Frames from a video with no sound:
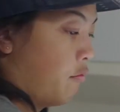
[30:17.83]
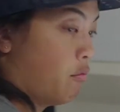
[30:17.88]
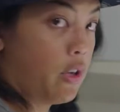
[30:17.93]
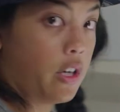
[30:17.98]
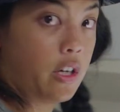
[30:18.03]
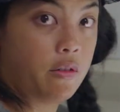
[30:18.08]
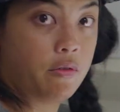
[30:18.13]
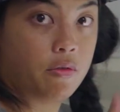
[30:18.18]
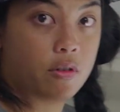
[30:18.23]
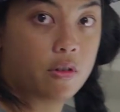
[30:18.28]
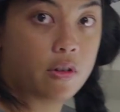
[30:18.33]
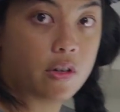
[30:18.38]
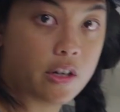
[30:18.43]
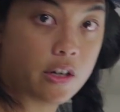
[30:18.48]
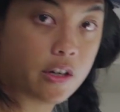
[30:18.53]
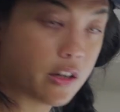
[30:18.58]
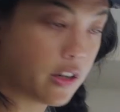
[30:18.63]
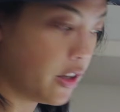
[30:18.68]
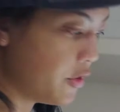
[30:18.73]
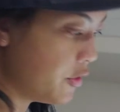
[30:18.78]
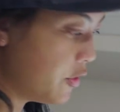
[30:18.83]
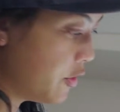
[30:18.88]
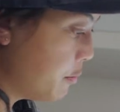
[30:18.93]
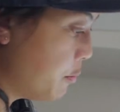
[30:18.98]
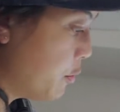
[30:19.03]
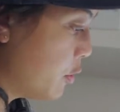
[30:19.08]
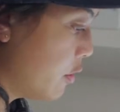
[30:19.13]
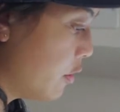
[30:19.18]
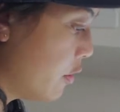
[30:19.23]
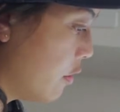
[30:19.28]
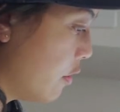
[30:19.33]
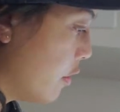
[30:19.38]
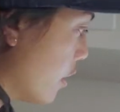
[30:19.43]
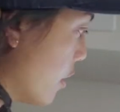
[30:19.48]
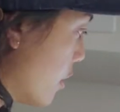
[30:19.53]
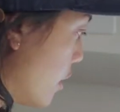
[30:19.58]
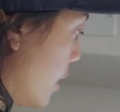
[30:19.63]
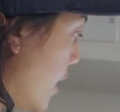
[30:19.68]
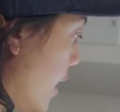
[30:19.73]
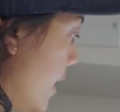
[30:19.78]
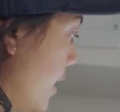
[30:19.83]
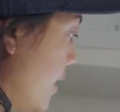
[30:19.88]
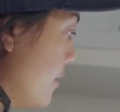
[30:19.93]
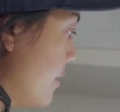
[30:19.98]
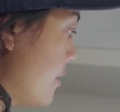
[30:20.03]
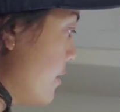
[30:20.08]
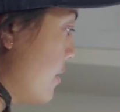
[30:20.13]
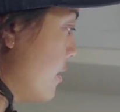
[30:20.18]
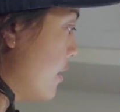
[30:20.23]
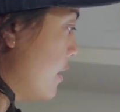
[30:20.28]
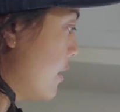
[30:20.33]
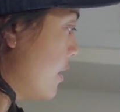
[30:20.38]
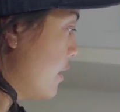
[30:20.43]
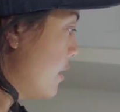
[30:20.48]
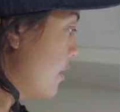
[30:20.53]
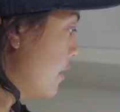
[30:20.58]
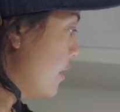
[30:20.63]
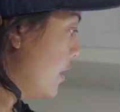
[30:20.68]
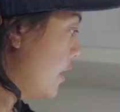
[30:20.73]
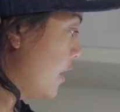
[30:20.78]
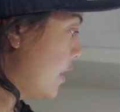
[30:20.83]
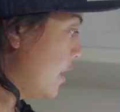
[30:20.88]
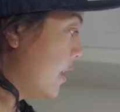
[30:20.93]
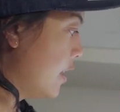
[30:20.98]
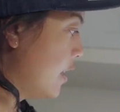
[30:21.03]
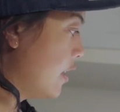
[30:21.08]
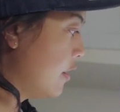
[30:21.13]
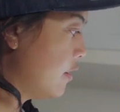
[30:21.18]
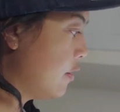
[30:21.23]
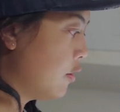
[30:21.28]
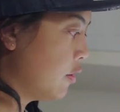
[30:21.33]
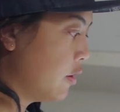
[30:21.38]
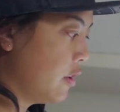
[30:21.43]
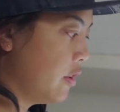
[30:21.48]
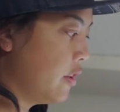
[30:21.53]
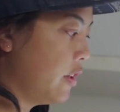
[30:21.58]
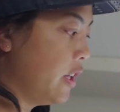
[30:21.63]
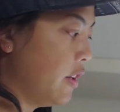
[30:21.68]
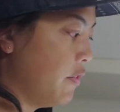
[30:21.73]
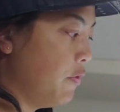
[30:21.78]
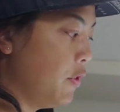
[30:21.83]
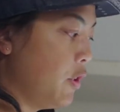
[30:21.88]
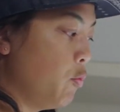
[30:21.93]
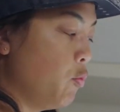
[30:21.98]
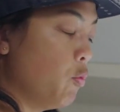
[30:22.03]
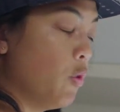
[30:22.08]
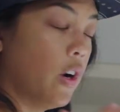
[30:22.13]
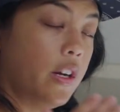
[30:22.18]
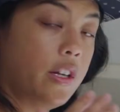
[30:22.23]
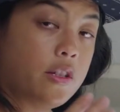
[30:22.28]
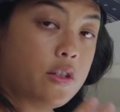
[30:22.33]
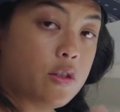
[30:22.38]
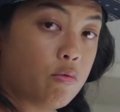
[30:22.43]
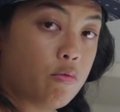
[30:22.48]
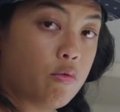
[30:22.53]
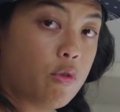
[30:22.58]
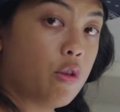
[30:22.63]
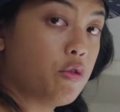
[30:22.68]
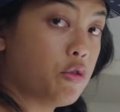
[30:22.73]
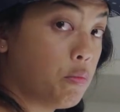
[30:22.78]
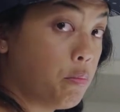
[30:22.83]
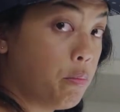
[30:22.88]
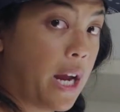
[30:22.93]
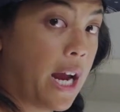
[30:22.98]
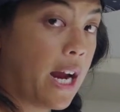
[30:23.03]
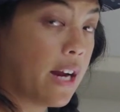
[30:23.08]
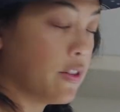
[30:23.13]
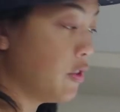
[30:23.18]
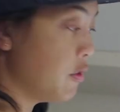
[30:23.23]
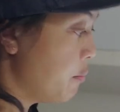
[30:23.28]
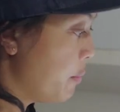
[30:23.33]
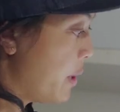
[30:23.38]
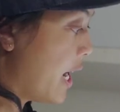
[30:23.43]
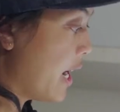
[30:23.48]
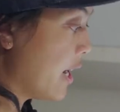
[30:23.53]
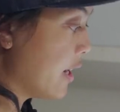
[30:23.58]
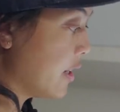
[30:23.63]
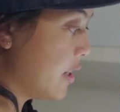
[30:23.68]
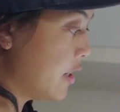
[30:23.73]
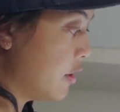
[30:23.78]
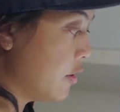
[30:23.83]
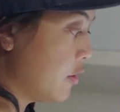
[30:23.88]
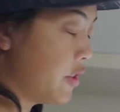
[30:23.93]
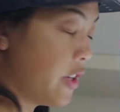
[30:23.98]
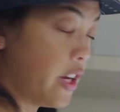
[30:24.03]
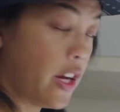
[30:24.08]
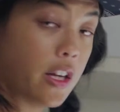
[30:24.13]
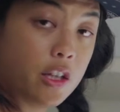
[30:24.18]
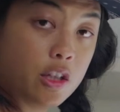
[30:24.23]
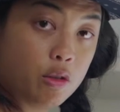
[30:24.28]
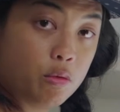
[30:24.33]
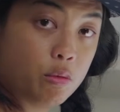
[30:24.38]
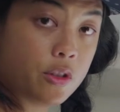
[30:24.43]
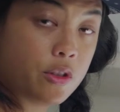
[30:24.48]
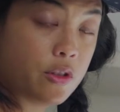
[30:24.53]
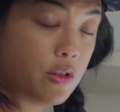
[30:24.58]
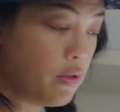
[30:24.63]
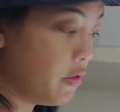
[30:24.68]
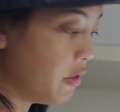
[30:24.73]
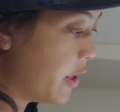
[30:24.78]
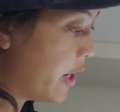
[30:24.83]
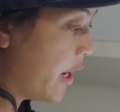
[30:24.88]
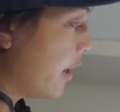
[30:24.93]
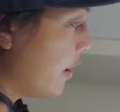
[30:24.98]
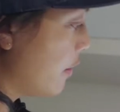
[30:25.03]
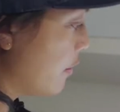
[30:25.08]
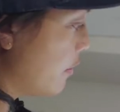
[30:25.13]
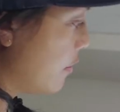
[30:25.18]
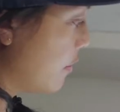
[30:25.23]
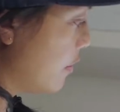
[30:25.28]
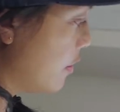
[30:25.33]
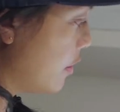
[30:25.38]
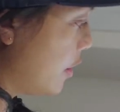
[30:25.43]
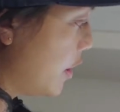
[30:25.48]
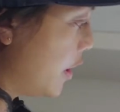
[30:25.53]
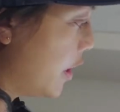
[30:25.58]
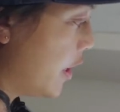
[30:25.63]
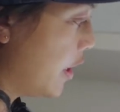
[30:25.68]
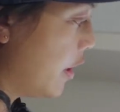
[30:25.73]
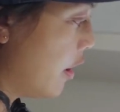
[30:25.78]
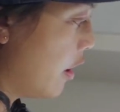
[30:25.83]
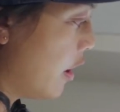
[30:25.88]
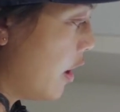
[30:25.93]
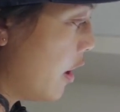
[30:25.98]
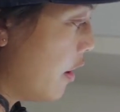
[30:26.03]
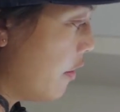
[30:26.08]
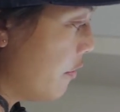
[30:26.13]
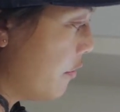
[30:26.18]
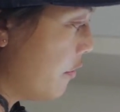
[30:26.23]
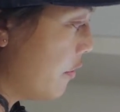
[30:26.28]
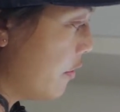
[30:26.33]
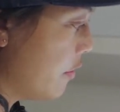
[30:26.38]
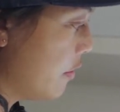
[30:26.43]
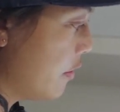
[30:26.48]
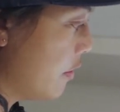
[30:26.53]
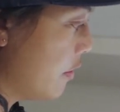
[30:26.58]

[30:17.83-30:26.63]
ready for a customer or a client. And if you wanted to roast back to back, here's how you would do that. You hit off,